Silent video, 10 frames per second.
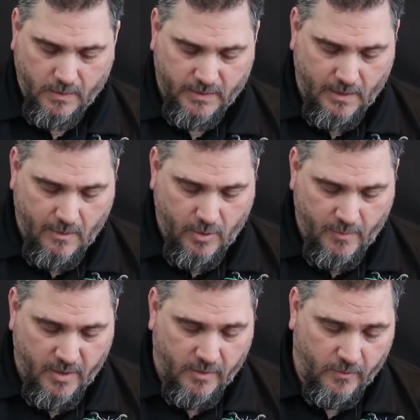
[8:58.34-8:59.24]
So now what I'm
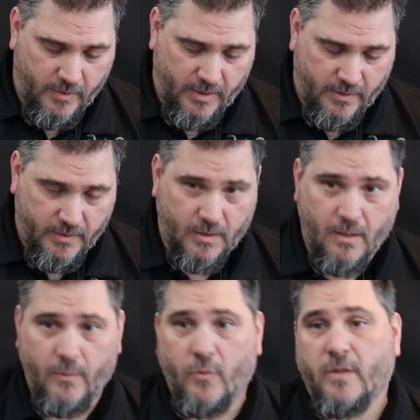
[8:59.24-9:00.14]
gonna do is
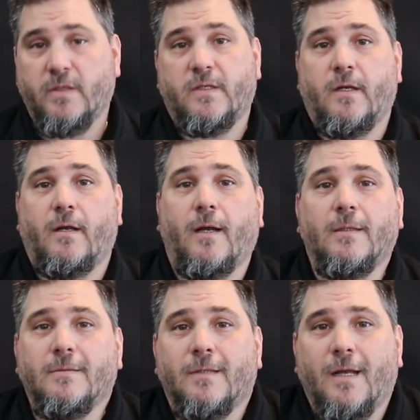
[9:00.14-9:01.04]
I'm going to sit
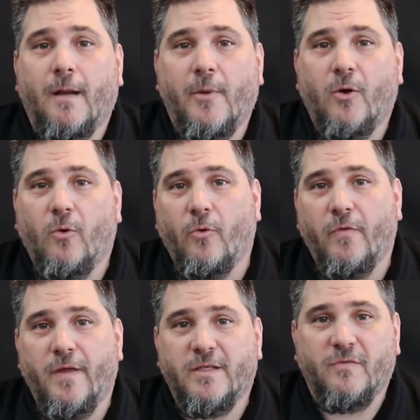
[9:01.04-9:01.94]
here and I'm gonna
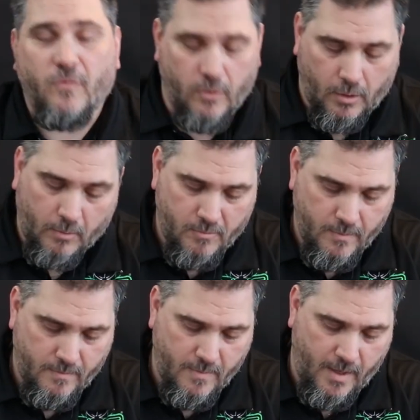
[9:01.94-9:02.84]
hold this for,
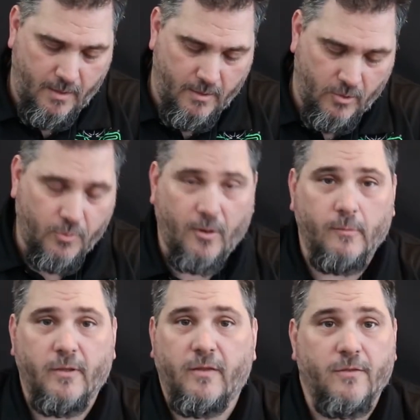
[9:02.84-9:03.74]
I don't know,
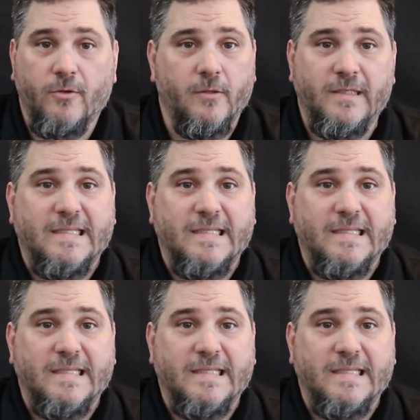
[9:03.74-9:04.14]
probably 30